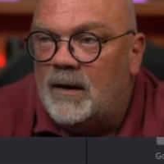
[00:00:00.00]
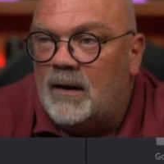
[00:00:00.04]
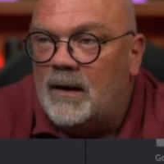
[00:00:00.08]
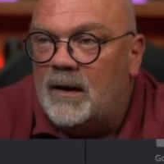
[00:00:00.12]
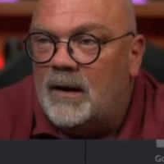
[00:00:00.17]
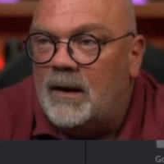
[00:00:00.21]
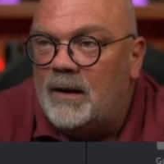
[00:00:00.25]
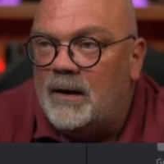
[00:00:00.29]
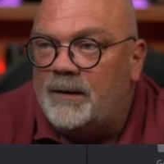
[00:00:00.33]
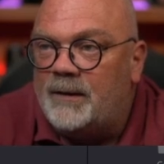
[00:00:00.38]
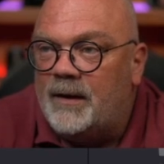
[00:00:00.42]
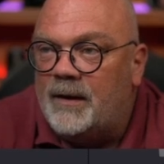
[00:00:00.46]

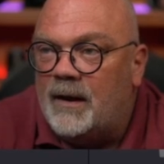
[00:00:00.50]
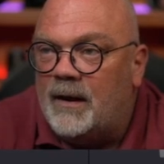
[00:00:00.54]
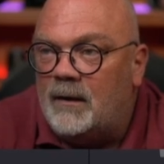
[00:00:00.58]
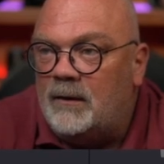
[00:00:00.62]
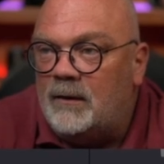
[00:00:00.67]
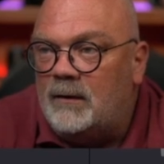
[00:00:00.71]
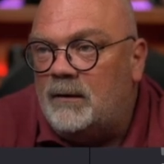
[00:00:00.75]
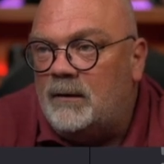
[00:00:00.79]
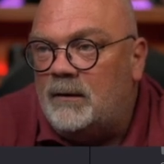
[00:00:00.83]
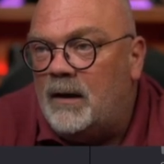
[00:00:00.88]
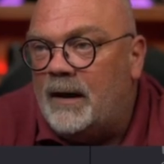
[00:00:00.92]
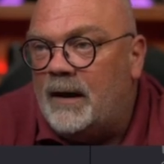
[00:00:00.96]
And
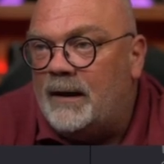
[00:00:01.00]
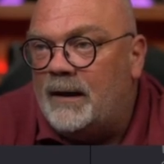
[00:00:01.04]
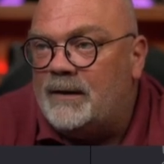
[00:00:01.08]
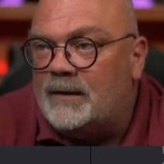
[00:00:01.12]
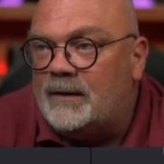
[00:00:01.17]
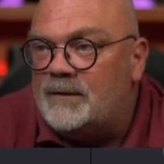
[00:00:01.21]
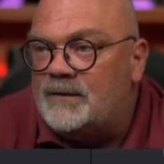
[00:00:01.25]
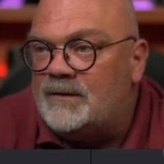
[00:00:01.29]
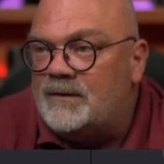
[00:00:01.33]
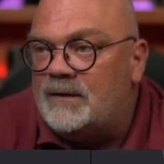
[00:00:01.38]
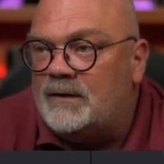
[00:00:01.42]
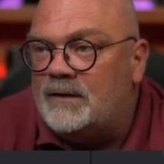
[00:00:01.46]
now I can
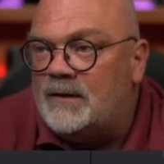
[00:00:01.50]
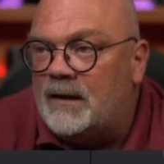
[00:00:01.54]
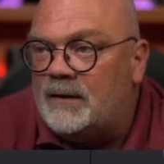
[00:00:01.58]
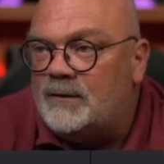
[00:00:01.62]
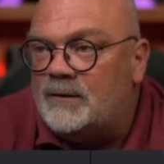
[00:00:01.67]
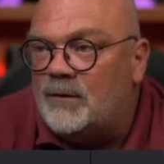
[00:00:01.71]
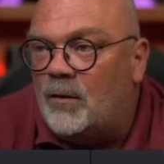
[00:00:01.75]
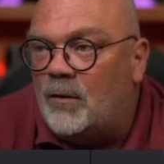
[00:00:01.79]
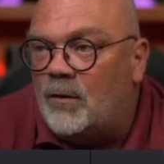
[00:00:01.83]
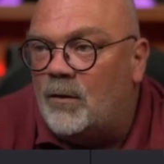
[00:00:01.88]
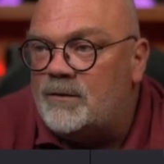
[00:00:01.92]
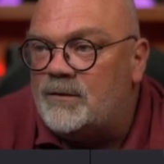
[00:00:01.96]
see that
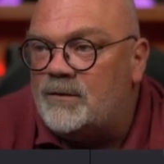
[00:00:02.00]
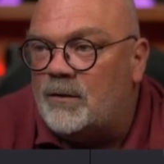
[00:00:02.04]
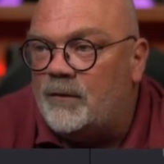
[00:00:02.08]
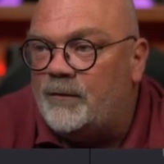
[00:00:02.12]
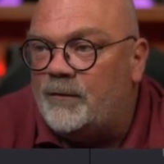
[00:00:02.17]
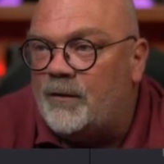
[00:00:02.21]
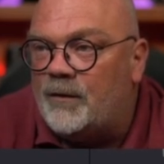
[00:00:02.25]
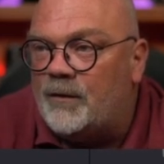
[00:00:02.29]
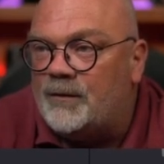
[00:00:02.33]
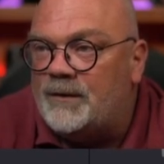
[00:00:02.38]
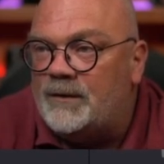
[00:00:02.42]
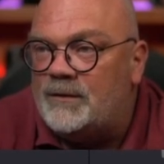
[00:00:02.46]
also
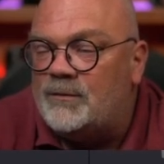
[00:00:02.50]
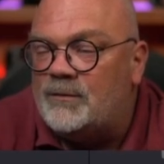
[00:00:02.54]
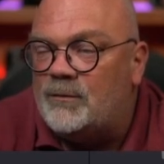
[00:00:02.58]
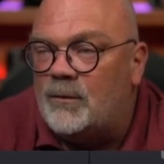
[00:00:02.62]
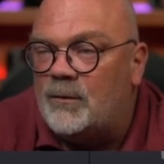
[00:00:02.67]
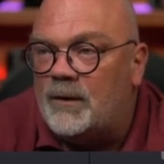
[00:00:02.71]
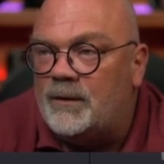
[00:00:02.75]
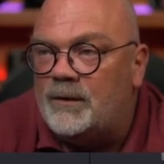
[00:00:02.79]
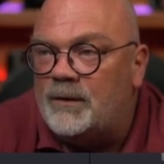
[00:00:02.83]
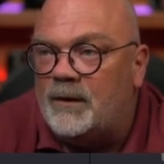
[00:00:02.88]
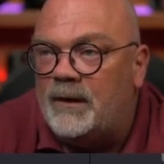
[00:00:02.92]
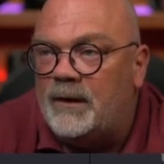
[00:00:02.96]
for this
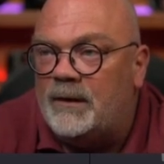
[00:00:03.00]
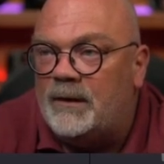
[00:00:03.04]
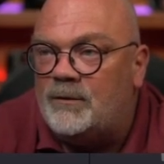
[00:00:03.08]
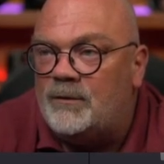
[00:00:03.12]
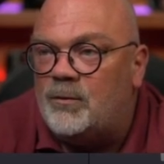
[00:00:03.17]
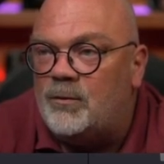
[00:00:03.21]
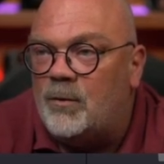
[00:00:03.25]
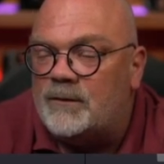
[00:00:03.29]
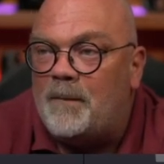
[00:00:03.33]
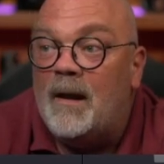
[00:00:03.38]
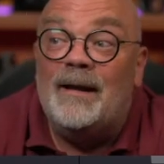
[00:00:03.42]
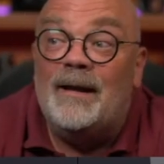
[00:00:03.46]
one, it
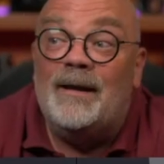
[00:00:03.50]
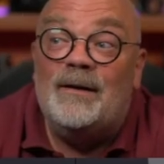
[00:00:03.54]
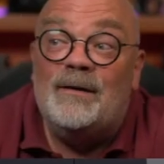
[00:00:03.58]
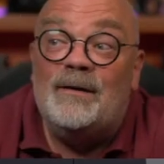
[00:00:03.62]
worked.